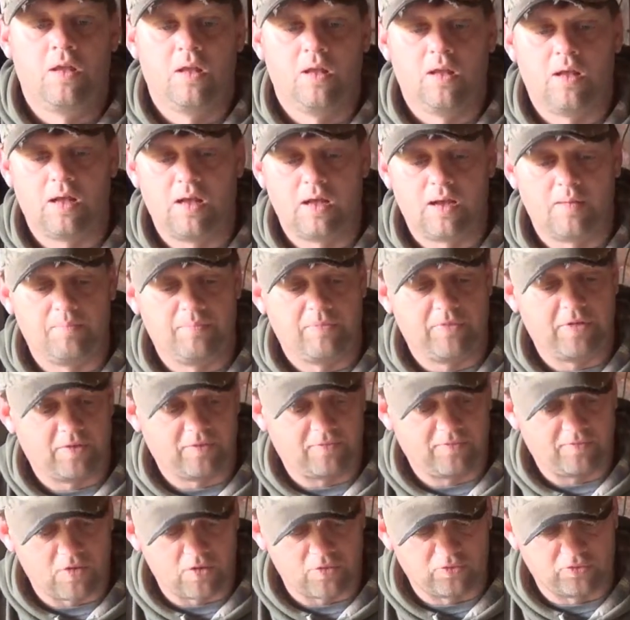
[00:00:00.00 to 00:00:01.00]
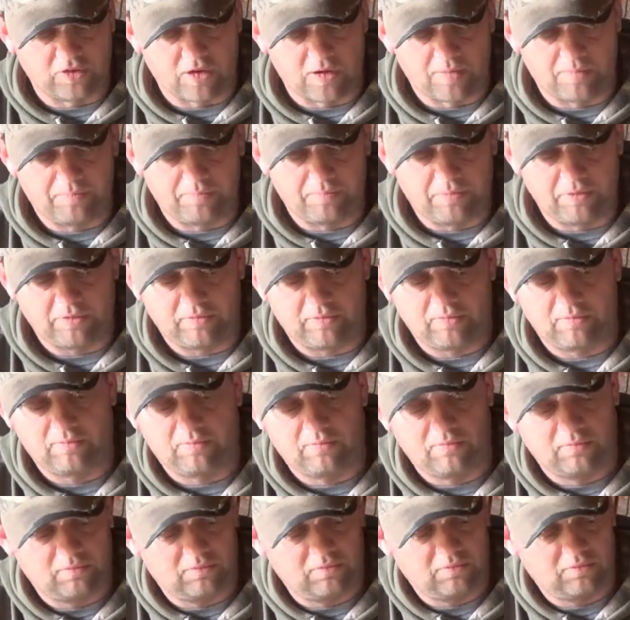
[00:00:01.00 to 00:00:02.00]
They're froze up, but
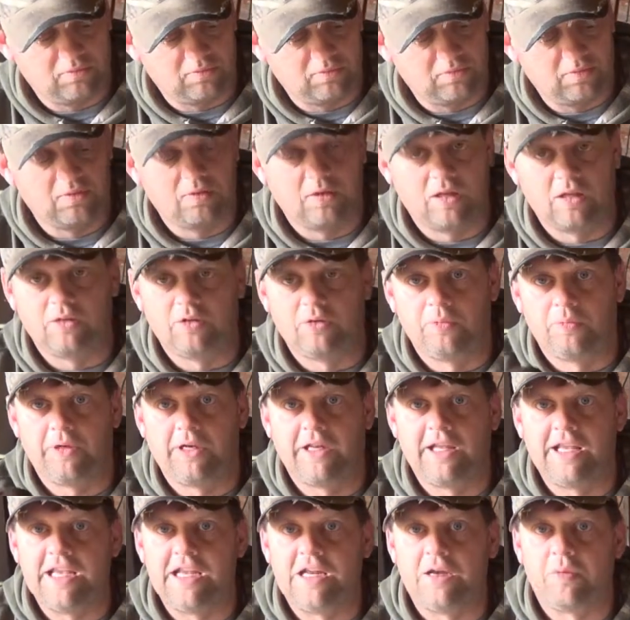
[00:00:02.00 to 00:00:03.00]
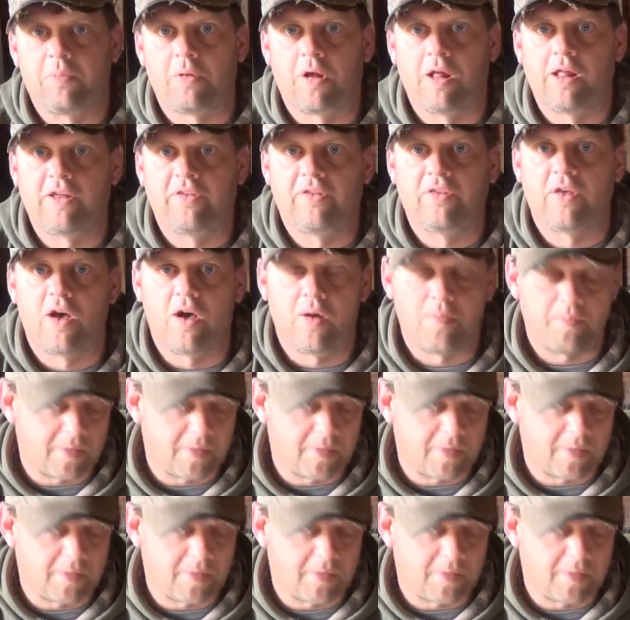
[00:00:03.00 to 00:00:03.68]
a little bit of heat would probably thaw them